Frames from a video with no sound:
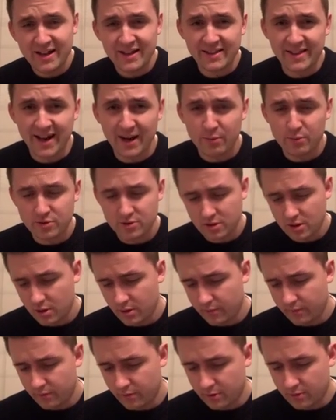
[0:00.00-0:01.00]
That was
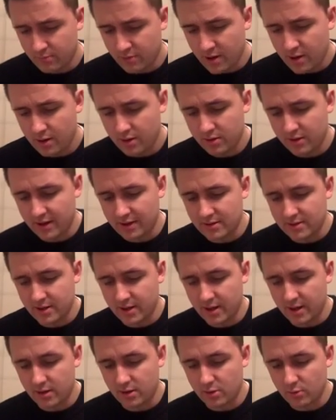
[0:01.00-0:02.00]
over a mile that
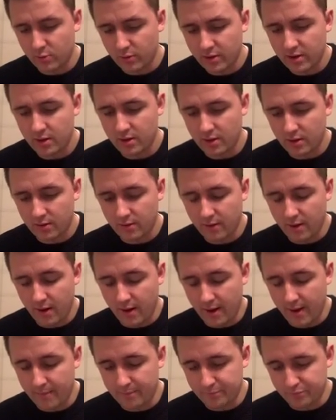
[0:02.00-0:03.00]
day, and the winner
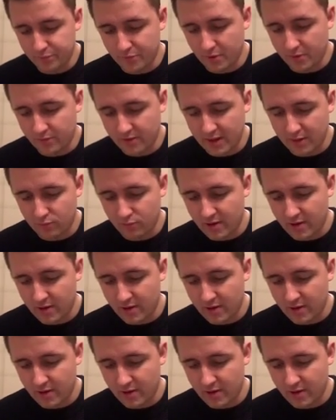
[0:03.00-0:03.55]
of that